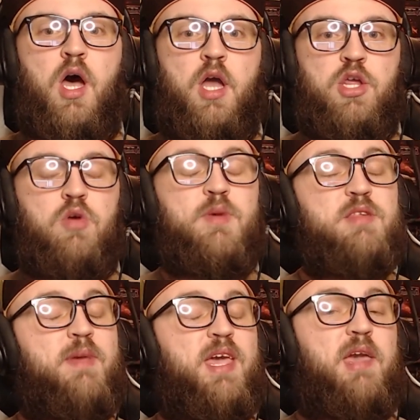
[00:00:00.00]
you must
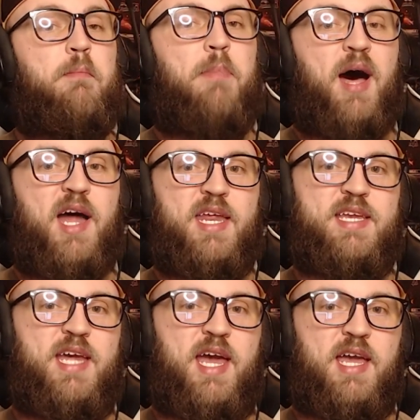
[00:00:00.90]
make a body
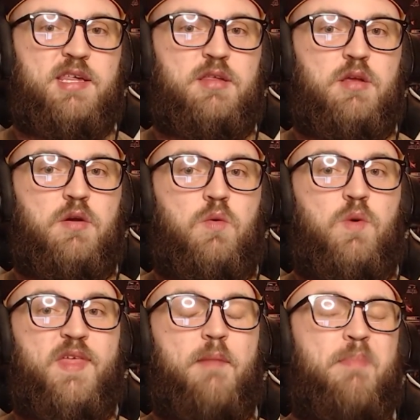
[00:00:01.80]
test
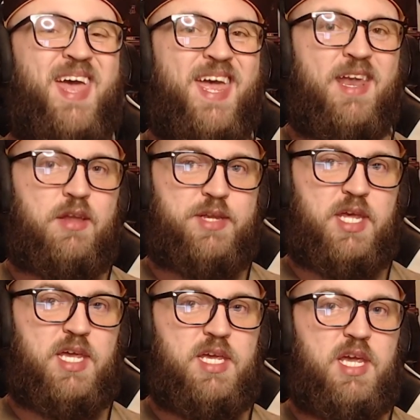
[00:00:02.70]
with a
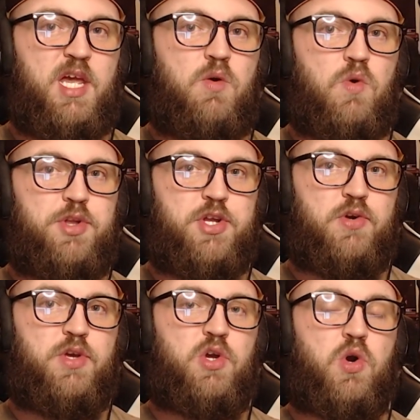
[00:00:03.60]
penalty equal
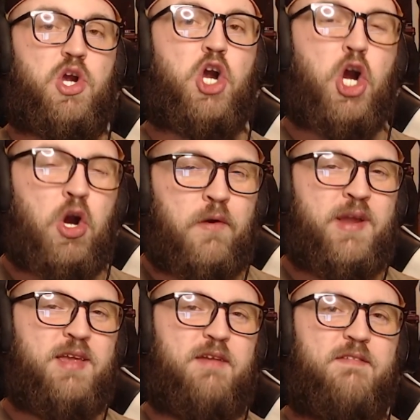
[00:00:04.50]
to your
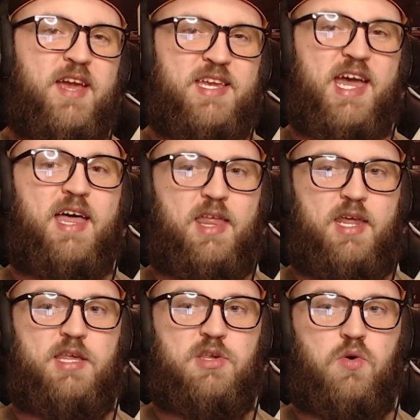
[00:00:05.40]
current
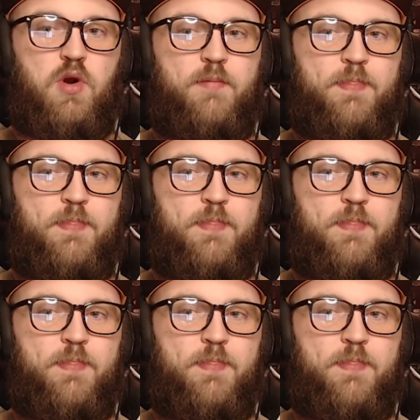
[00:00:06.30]
vitality score.